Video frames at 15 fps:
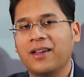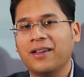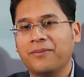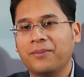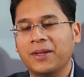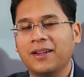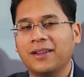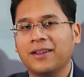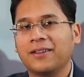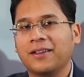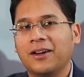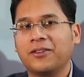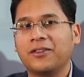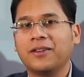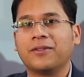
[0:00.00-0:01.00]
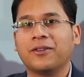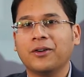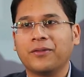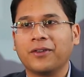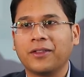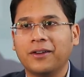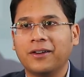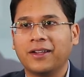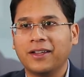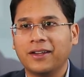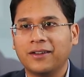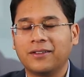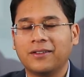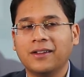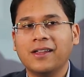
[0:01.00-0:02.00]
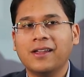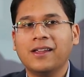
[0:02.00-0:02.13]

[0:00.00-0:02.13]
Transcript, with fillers: I've been in this country for over 30 years.